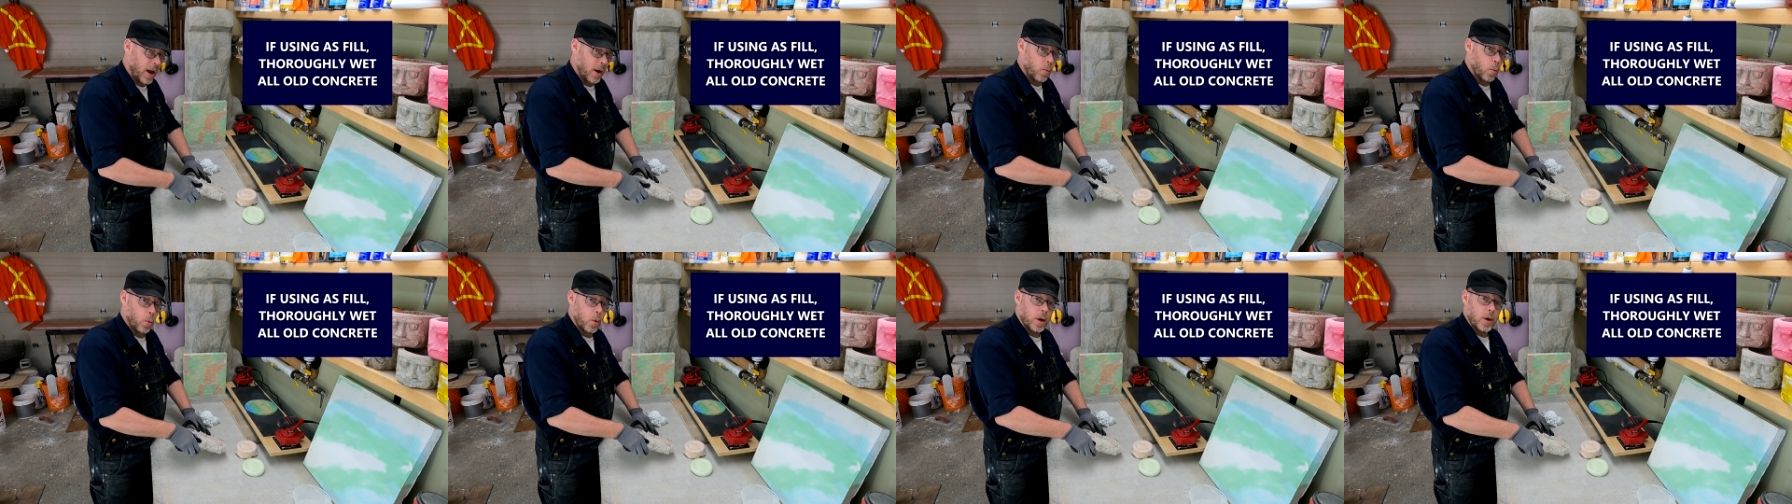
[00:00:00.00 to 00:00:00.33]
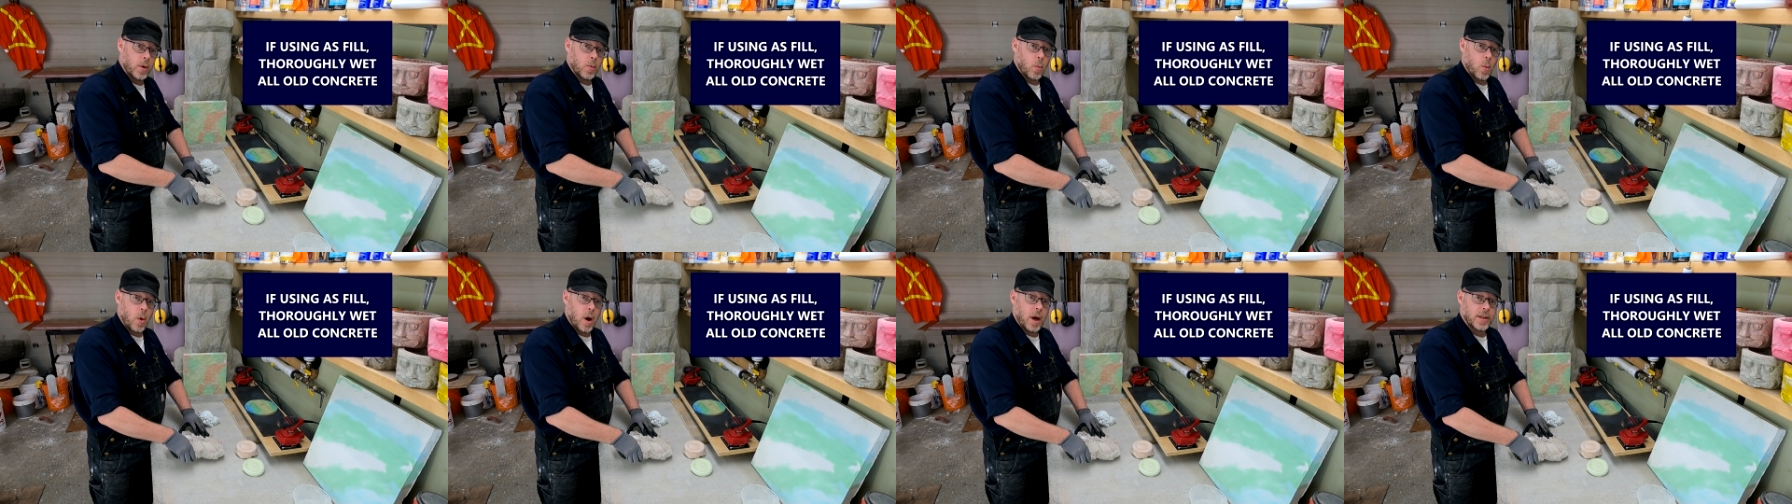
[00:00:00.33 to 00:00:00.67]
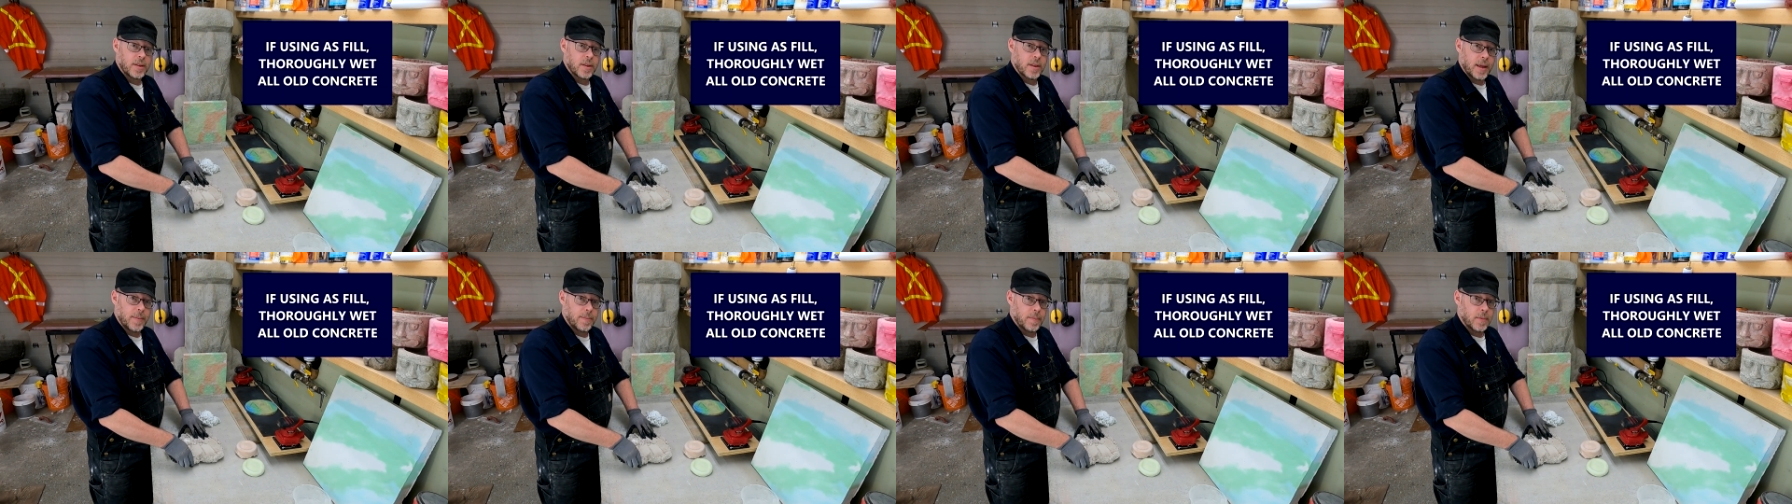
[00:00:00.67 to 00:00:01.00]
I wouldn't
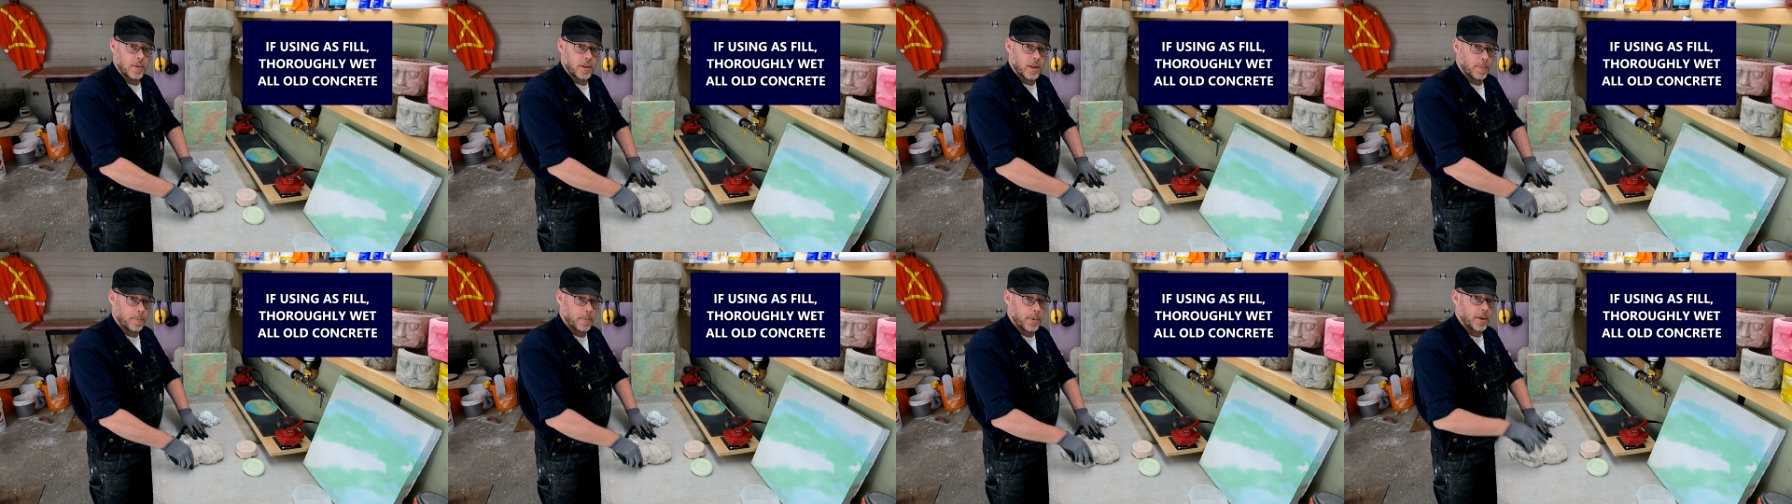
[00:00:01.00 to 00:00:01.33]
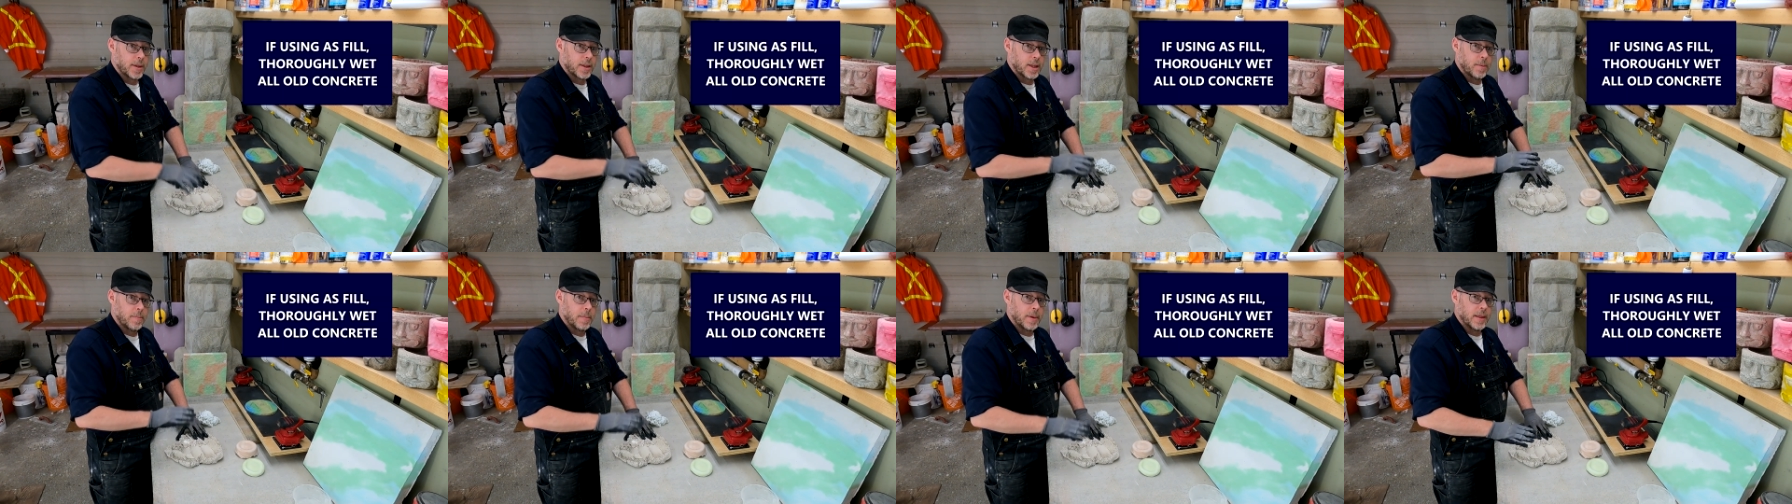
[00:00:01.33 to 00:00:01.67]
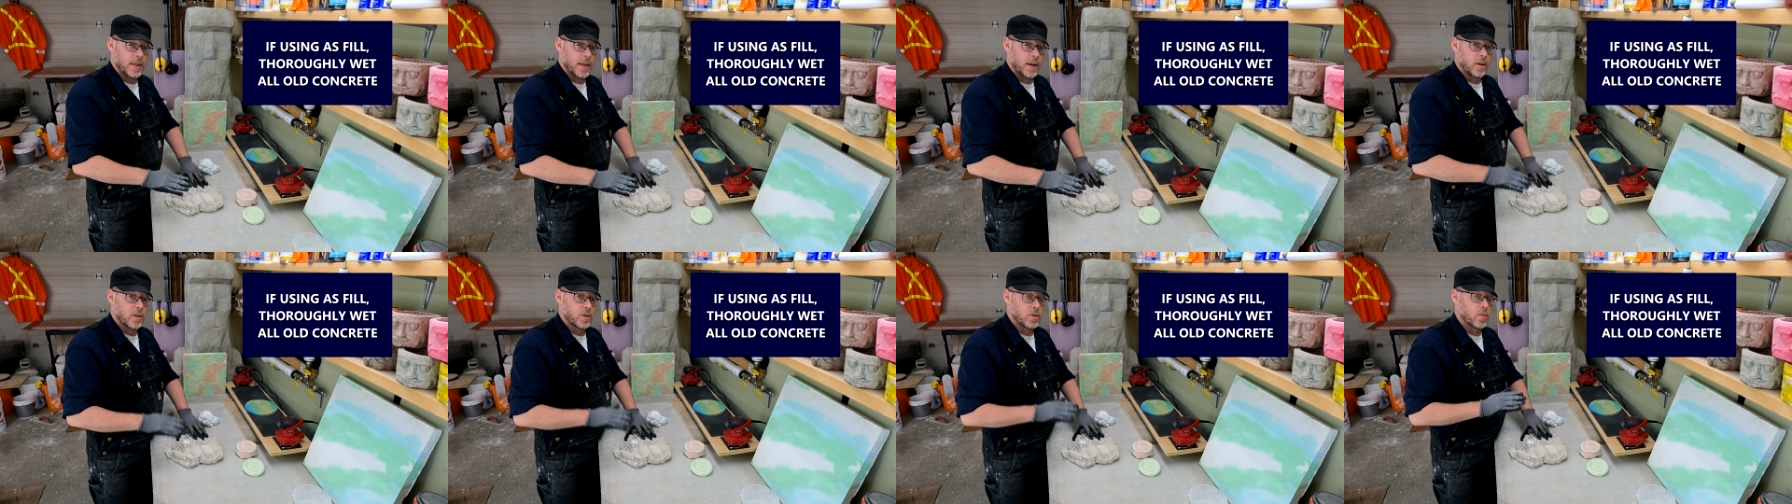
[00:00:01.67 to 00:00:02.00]
want them to put them
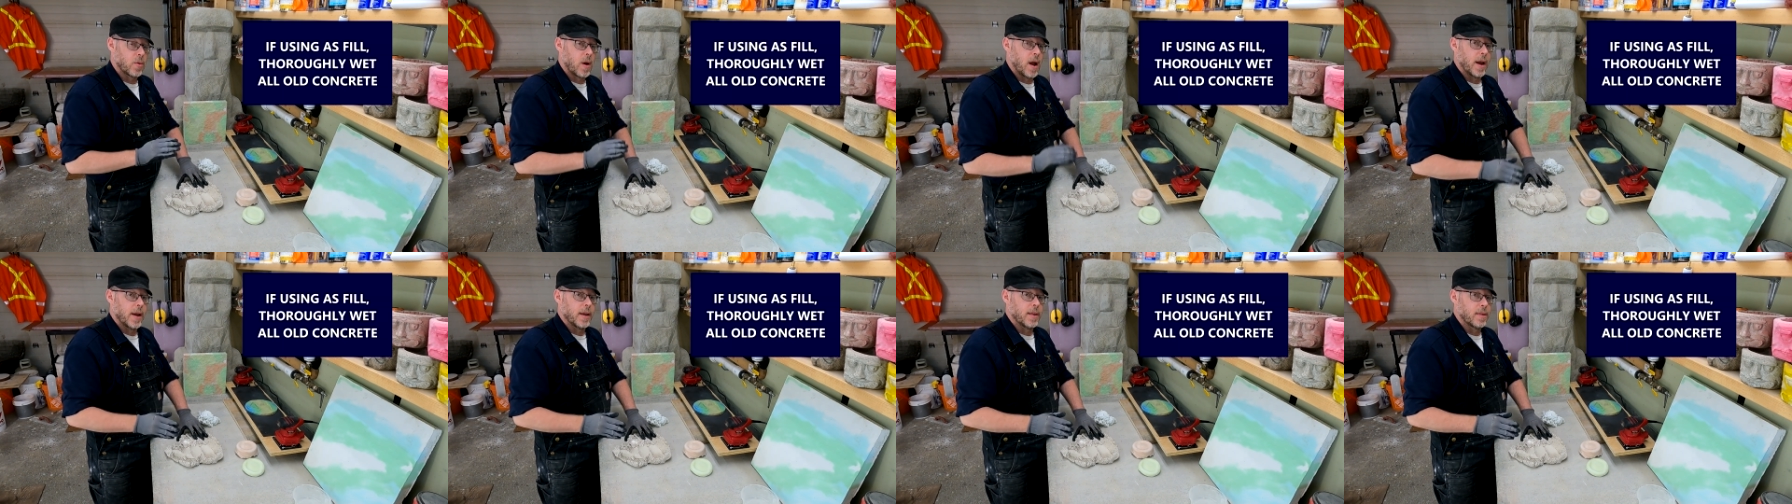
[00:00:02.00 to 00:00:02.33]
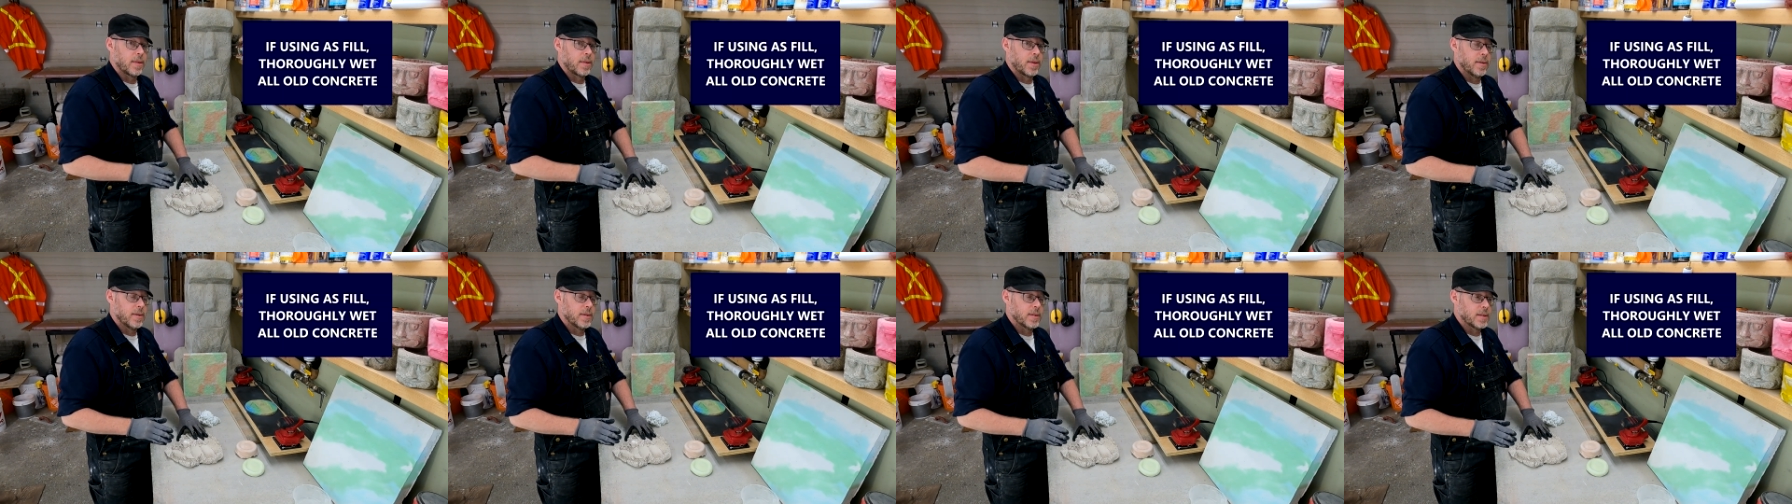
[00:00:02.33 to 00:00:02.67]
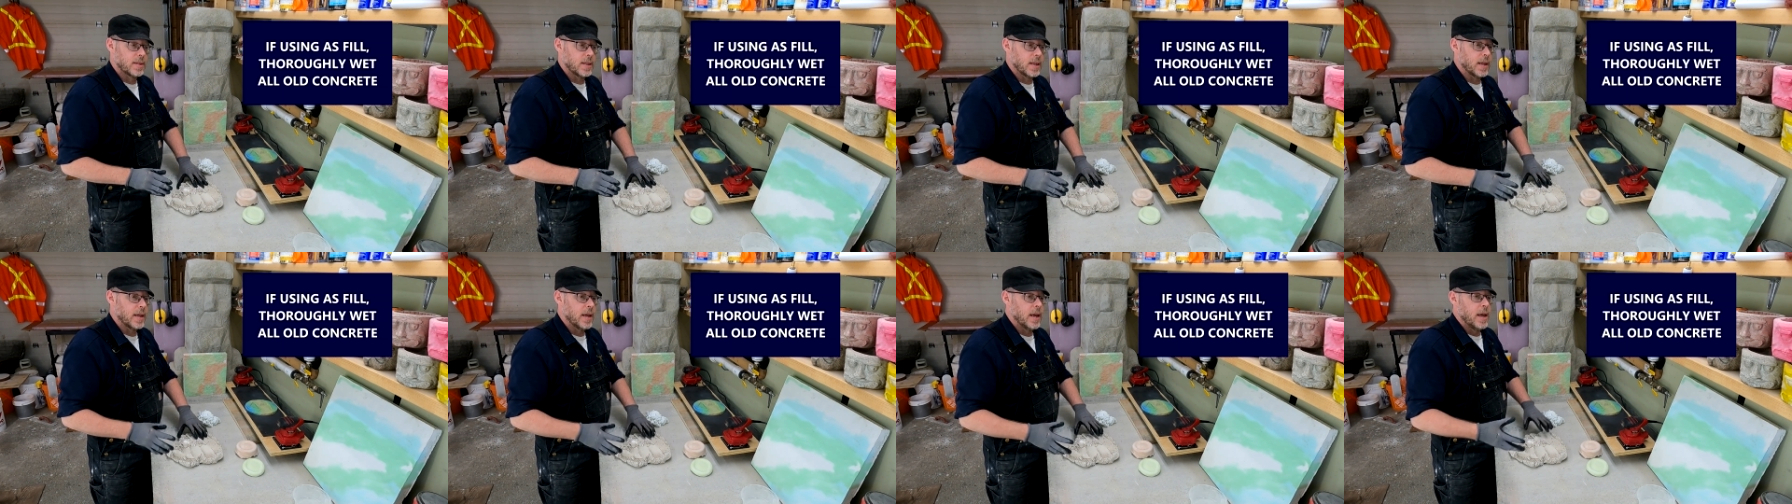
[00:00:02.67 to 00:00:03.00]
in there dry and
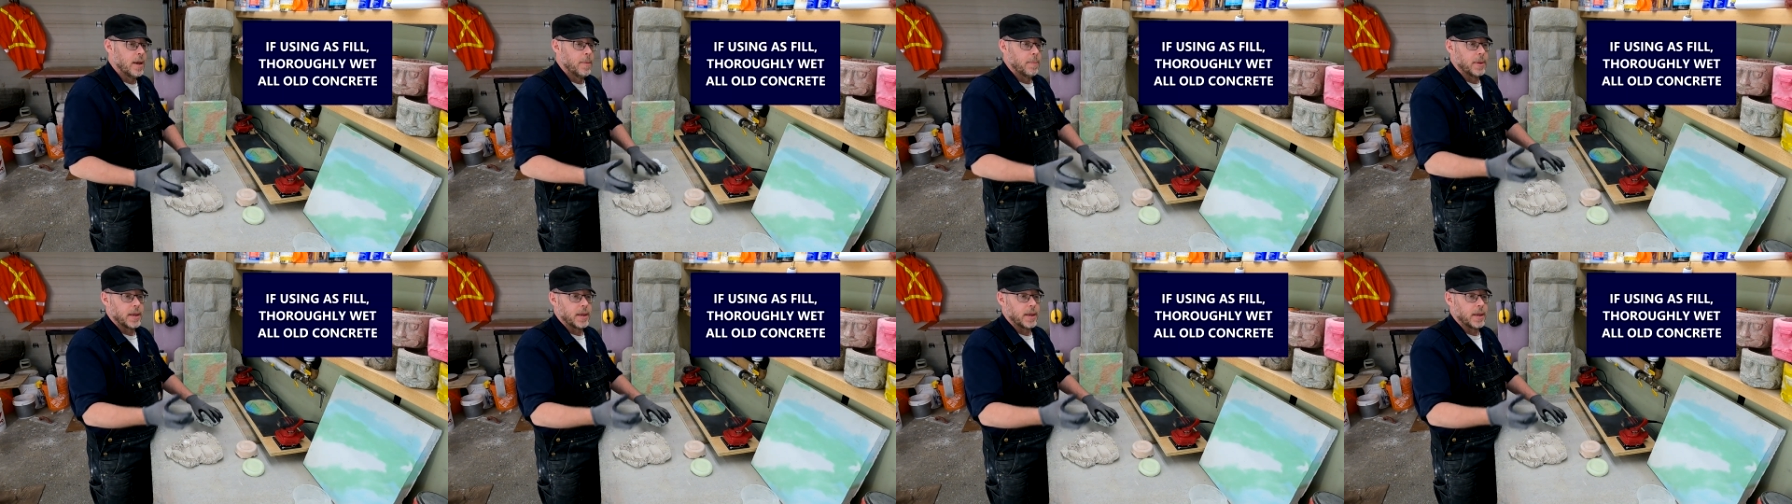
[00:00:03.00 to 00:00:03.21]
thirsty